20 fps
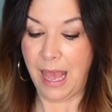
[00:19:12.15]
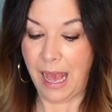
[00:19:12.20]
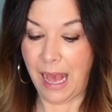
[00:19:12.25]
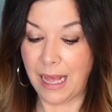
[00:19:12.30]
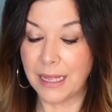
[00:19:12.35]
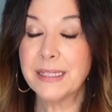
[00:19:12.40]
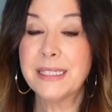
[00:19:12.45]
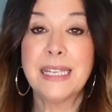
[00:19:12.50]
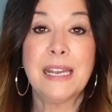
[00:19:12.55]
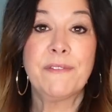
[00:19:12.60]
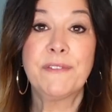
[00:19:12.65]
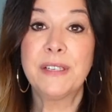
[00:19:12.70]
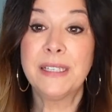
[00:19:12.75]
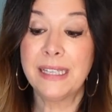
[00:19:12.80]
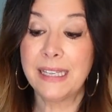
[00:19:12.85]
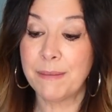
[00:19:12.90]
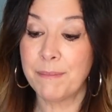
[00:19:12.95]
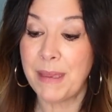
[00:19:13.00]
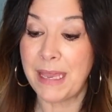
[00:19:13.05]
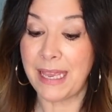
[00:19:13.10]
I'll
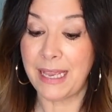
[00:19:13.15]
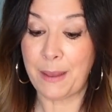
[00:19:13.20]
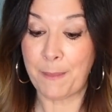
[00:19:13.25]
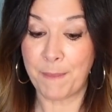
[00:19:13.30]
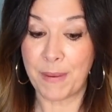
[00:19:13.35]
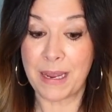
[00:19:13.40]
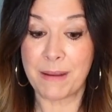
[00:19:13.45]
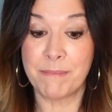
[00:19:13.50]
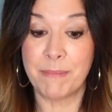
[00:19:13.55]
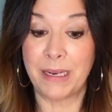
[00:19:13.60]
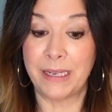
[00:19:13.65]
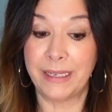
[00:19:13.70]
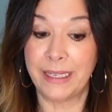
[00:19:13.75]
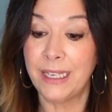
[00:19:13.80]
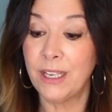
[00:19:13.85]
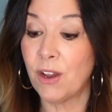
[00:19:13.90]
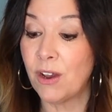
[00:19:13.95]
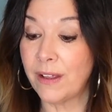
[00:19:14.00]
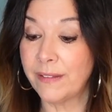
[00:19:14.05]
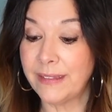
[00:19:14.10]
definitely make my
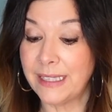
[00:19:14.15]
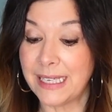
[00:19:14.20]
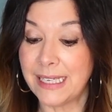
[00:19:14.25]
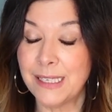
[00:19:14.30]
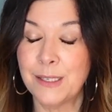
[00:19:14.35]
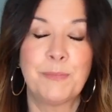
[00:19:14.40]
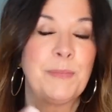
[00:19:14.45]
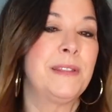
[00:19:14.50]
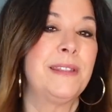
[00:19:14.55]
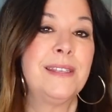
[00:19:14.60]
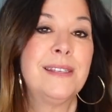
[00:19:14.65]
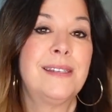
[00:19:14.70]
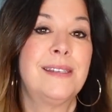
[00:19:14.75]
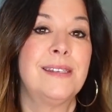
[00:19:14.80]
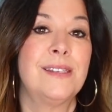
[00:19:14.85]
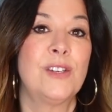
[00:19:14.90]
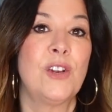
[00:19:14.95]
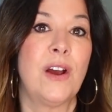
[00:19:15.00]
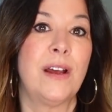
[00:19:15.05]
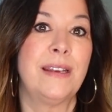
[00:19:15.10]
money on these, but this
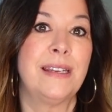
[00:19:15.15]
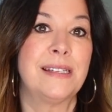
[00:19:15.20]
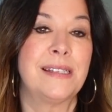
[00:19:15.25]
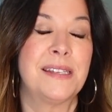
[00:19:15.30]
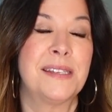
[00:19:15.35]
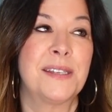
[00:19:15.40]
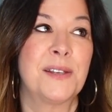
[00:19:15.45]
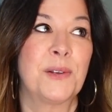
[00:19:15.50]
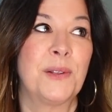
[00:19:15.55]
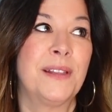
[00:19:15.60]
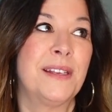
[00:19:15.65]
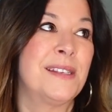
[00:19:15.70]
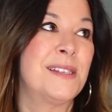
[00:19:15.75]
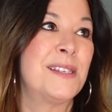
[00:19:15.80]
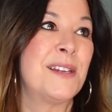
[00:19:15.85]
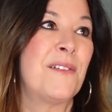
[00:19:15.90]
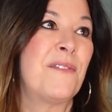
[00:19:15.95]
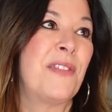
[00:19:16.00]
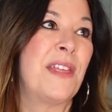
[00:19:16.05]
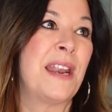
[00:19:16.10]
is not necessarily
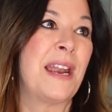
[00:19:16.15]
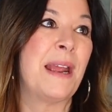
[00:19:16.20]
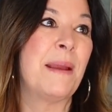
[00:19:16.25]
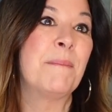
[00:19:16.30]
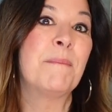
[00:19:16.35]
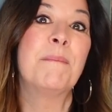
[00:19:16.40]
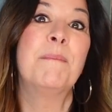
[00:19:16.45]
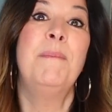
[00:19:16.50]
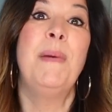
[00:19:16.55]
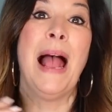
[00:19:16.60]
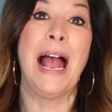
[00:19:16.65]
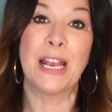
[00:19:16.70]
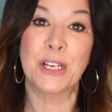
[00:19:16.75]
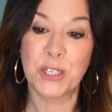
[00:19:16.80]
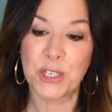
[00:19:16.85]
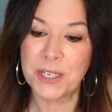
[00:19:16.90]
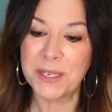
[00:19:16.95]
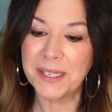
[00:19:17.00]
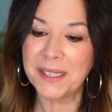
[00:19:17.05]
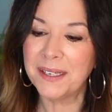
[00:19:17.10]
stuff that I'm
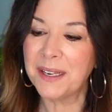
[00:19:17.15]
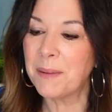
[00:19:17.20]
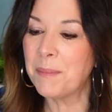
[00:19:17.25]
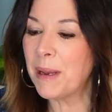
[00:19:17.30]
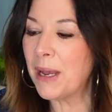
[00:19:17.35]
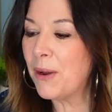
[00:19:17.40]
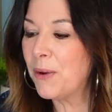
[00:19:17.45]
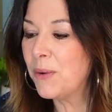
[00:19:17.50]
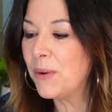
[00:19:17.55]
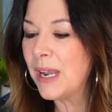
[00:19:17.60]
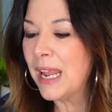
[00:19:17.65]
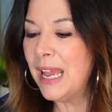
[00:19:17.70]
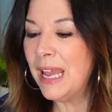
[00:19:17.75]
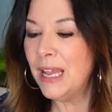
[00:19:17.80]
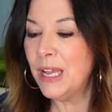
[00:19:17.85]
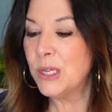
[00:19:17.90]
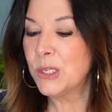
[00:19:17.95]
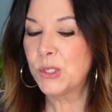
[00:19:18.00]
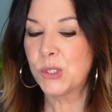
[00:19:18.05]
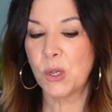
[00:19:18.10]
passionate about.
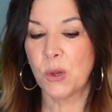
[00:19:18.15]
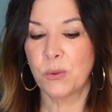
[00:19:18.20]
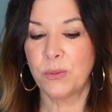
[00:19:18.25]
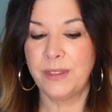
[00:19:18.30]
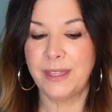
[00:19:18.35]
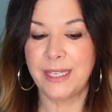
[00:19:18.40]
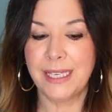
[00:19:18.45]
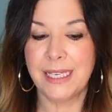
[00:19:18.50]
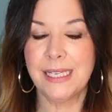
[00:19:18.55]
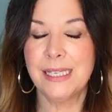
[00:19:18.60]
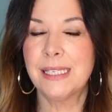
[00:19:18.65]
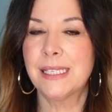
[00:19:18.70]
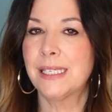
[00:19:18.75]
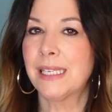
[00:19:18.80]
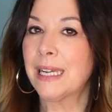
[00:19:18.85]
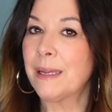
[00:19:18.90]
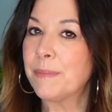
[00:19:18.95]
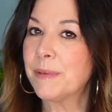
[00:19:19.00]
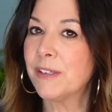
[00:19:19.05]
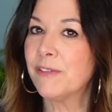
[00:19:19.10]
So these
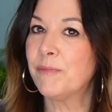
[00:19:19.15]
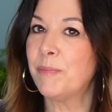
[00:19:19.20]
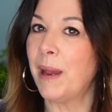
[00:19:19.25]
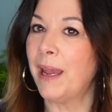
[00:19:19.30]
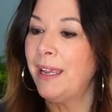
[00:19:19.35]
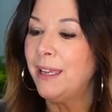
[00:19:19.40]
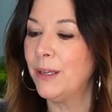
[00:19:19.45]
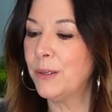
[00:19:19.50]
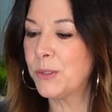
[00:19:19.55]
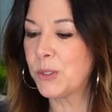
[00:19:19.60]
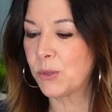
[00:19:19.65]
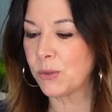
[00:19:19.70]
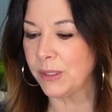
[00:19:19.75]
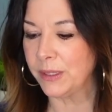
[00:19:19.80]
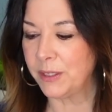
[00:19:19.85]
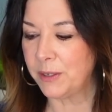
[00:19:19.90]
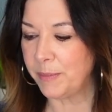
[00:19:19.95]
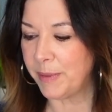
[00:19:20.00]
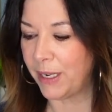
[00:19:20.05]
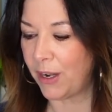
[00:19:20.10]
types of buyouts are a
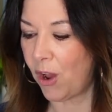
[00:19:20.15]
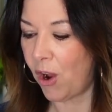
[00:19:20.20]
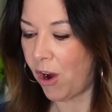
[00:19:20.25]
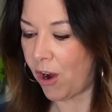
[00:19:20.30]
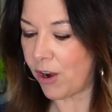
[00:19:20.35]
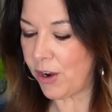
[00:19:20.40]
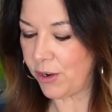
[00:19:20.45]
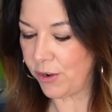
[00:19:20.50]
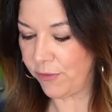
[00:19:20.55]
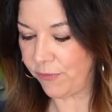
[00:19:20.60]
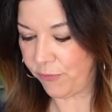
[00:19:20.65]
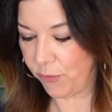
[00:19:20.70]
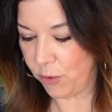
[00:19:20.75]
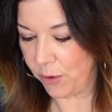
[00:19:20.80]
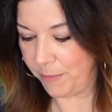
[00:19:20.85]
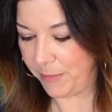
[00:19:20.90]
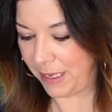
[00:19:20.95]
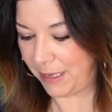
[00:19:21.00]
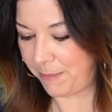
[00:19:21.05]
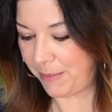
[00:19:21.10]
little bit harder for
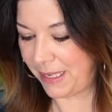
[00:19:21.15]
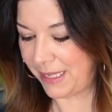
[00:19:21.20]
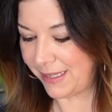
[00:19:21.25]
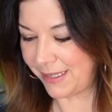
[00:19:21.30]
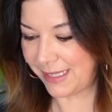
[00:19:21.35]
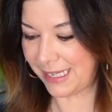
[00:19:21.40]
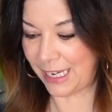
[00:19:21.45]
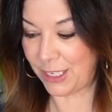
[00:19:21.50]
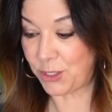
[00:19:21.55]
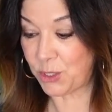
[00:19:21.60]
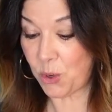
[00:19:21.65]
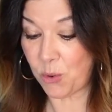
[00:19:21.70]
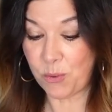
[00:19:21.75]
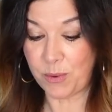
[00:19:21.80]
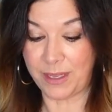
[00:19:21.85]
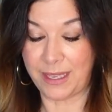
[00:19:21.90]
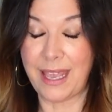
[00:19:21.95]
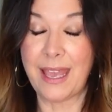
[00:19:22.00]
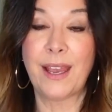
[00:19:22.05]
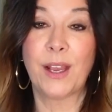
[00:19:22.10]
me because I
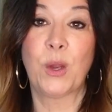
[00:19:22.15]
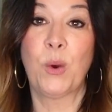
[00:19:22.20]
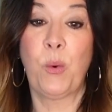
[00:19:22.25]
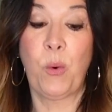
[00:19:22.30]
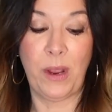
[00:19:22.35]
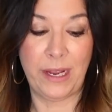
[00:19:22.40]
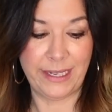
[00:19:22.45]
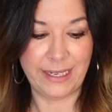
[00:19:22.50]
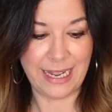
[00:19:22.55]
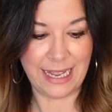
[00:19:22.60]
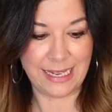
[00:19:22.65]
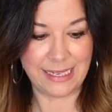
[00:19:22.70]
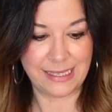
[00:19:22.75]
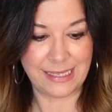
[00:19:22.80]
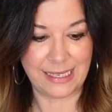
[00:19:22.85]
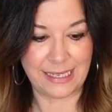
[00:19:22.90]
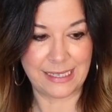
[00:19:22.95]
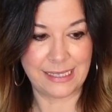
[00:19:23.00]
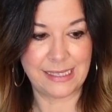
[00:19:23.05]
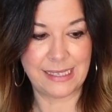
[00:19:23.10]
don't get quite
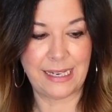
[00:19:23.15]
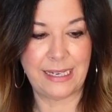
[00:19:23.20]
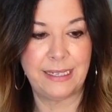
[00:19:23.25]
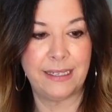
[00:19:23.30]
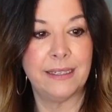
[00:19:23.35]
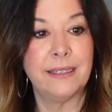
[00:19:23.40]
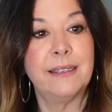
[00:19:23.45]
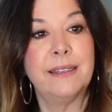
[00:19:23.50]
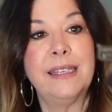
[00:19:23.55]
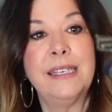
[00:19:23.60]
as excited.